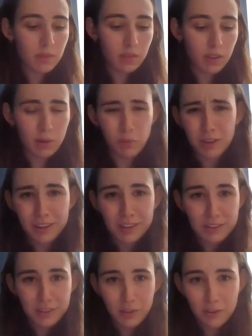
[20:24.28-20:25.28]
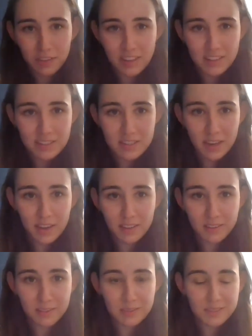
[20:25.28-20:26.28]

I work on an online sale,